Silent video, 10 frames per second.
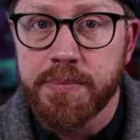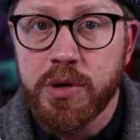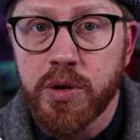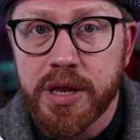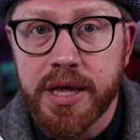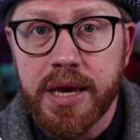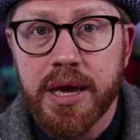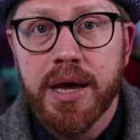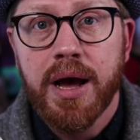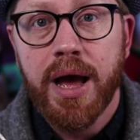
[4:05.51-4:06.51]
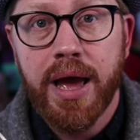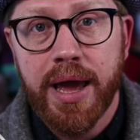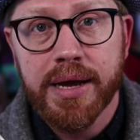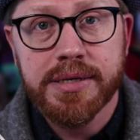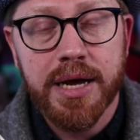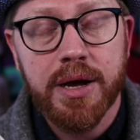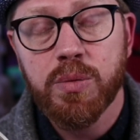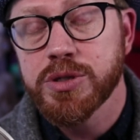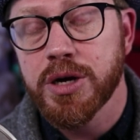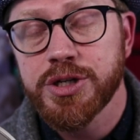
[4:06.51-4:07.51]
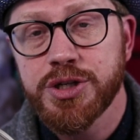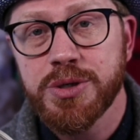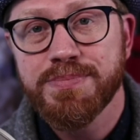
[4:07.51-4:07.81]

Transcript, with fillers: community, and uh, we'll talk to you soon.